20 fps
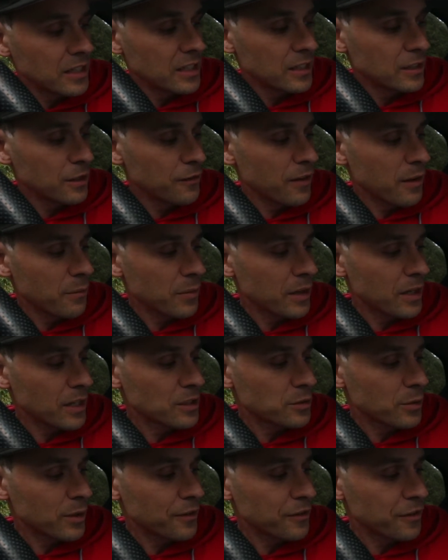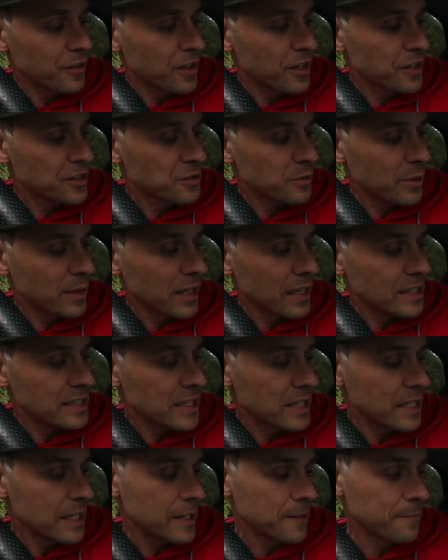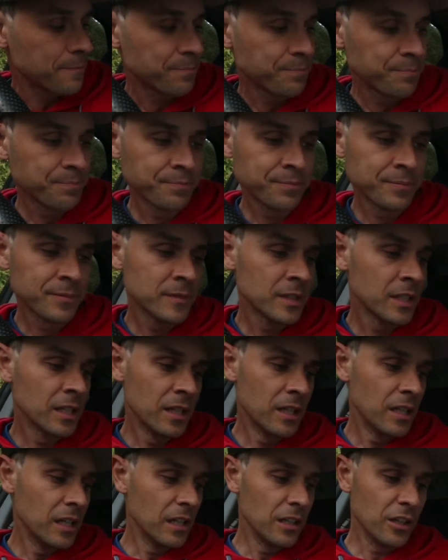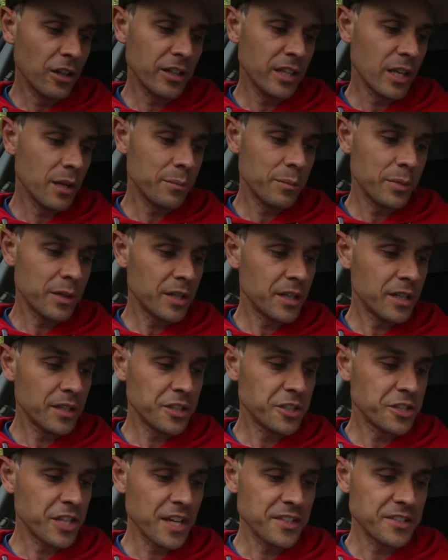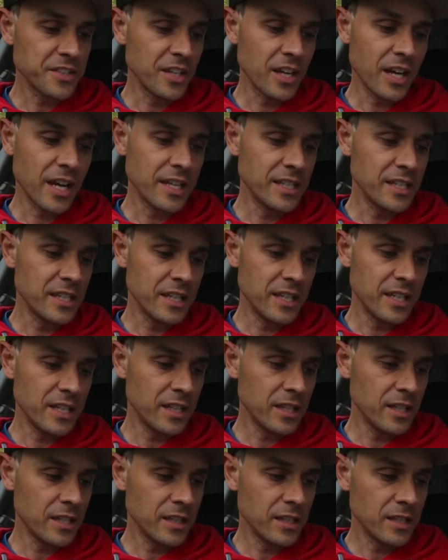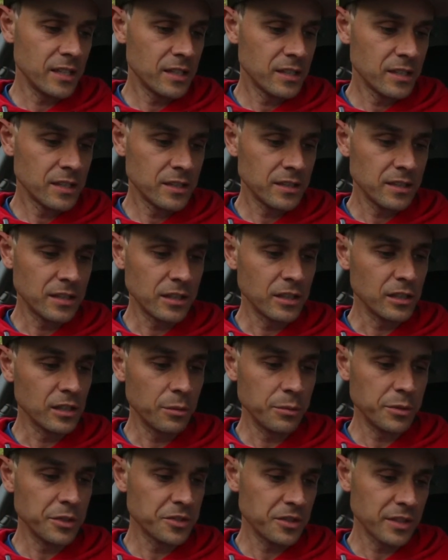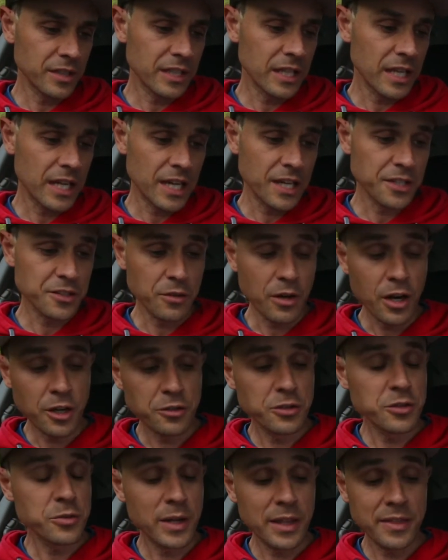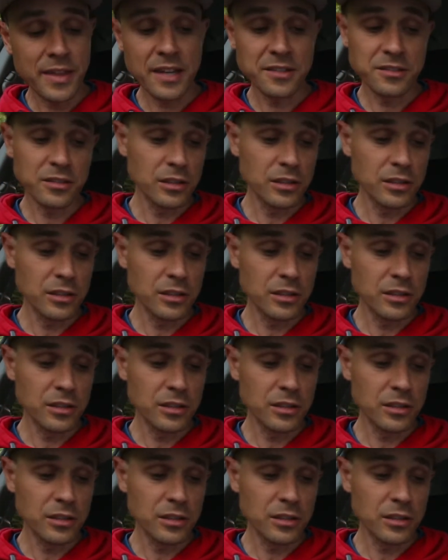November 21st, 2018. Lot number, the chassis ID, the kilometers on the car. So 120,000